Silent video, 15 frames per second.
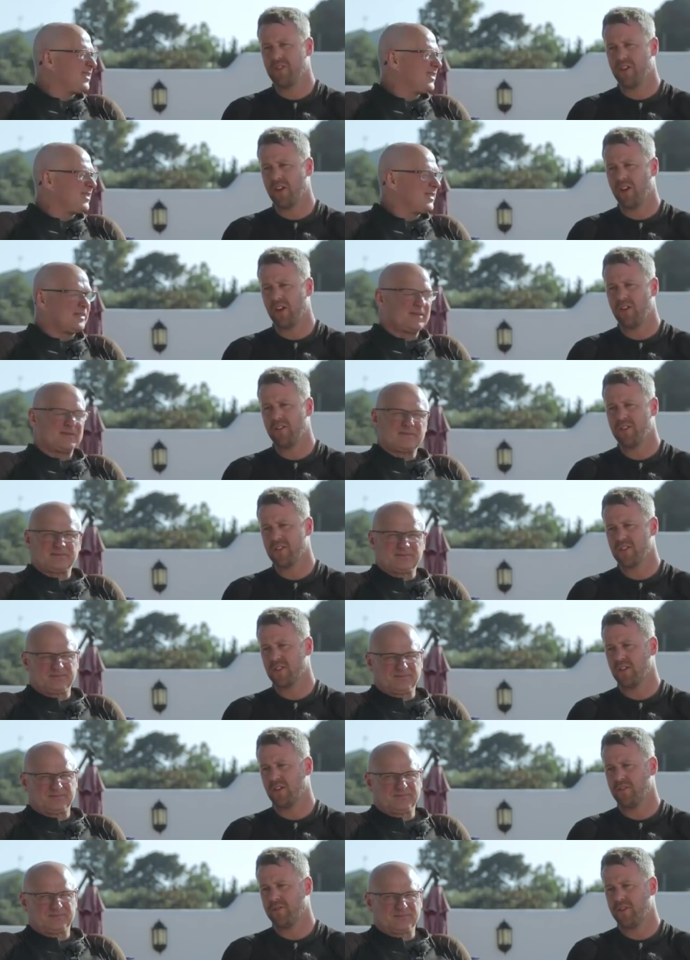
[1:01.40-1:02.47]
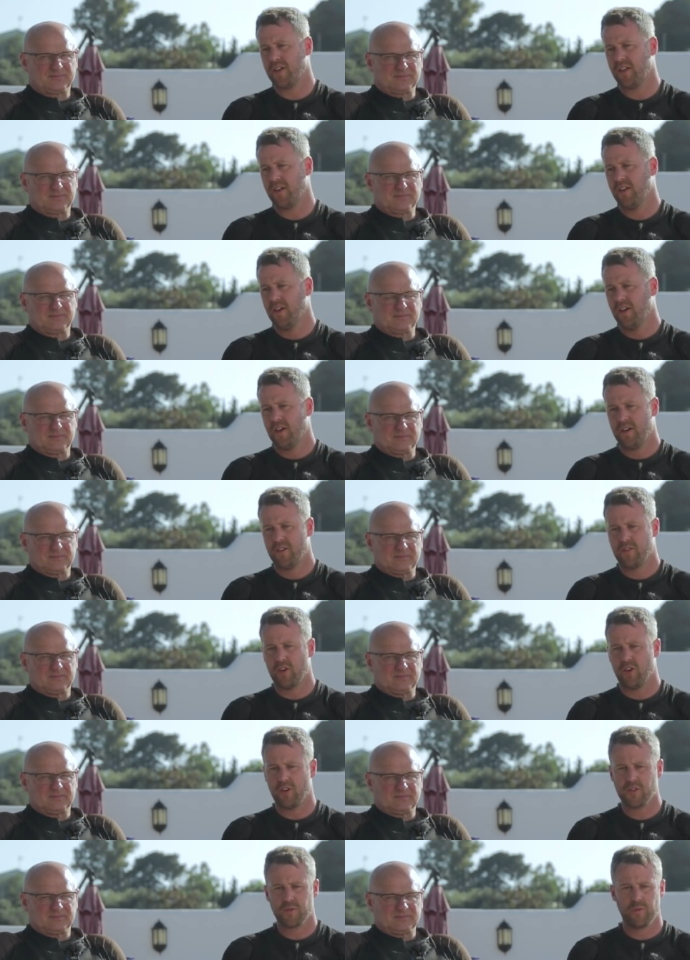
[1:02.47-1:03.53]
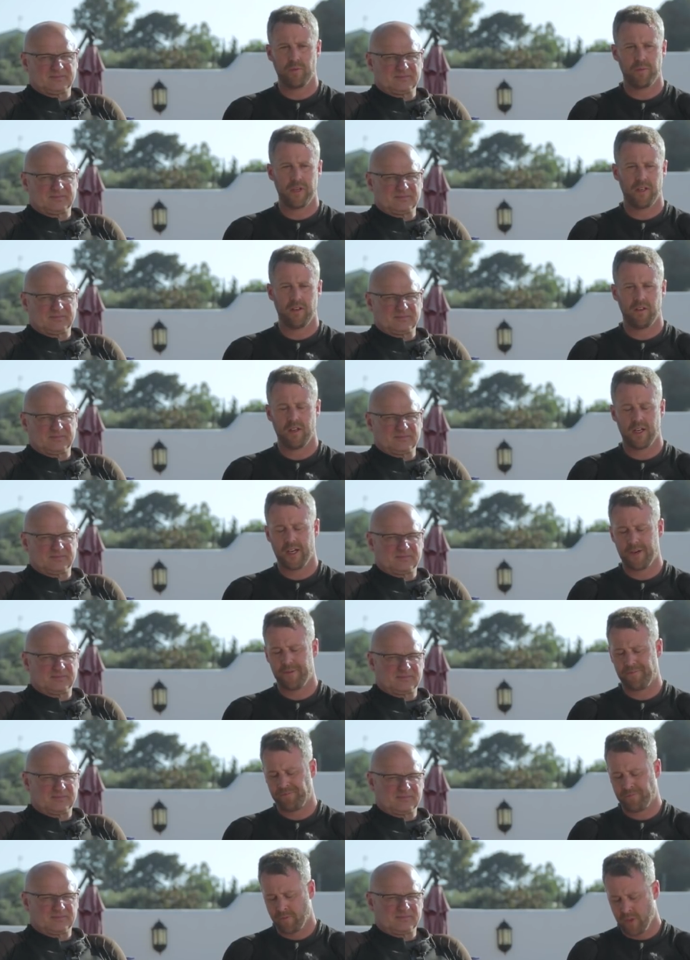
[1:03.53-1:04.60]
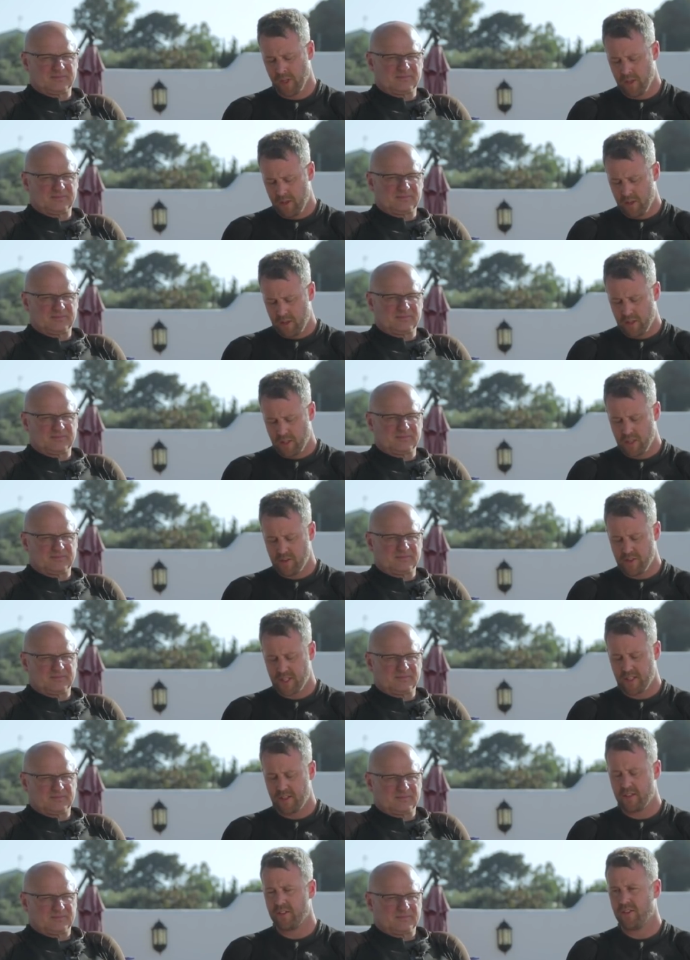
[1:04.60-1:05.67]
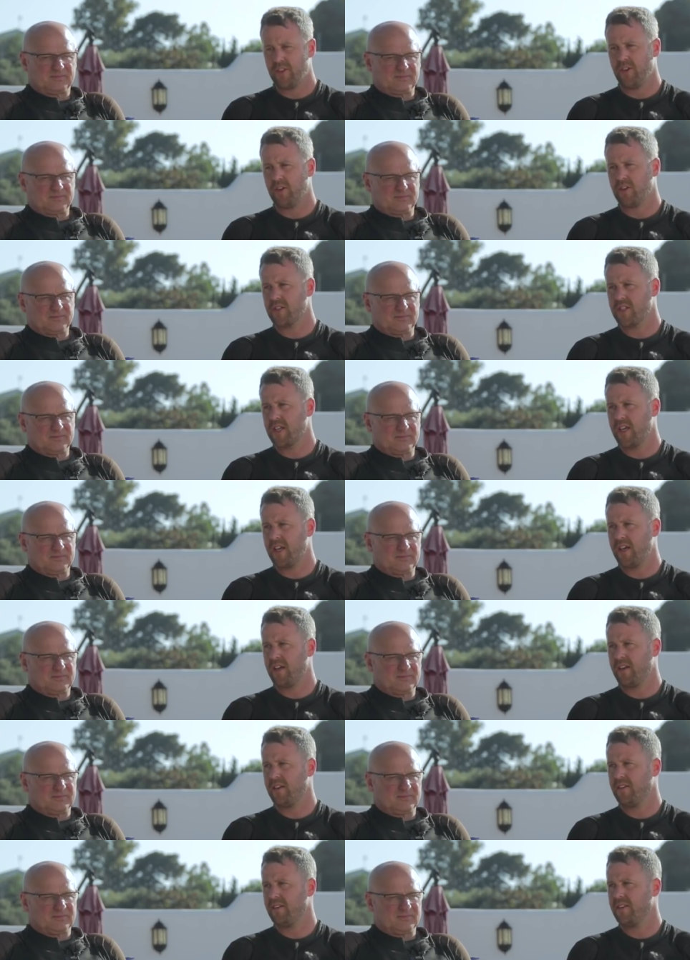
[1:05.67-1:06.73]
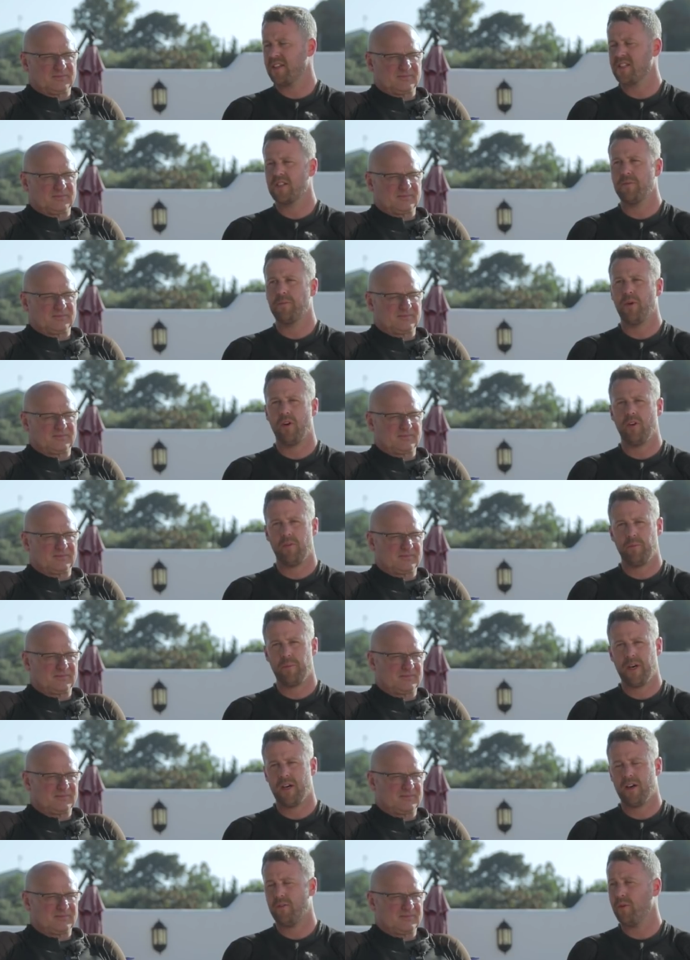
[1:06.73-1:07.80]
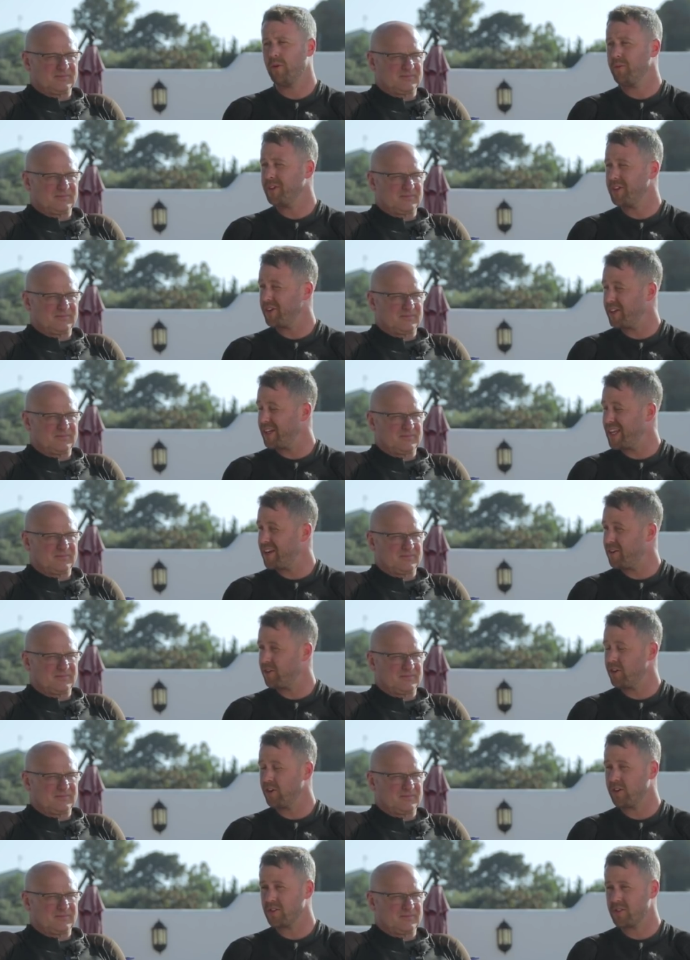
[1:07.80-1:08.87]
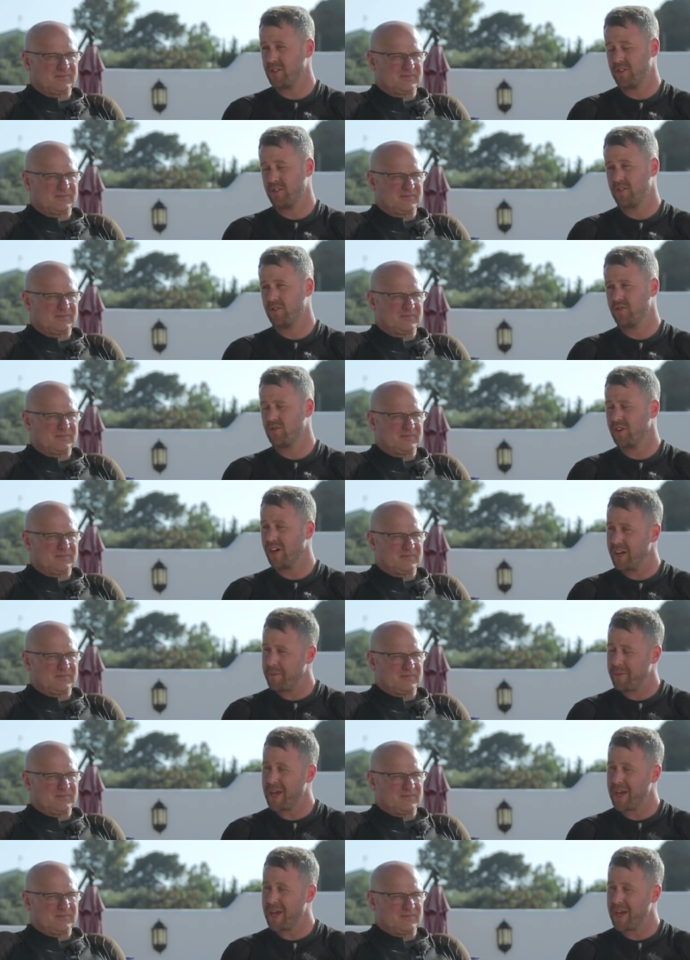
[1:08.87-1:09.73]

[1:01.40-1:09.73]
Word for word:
Speaker 1: done a load of stuff, and of course we've been um, using the Knox kit, and that's an important part of what we're doing here at Knox is trying to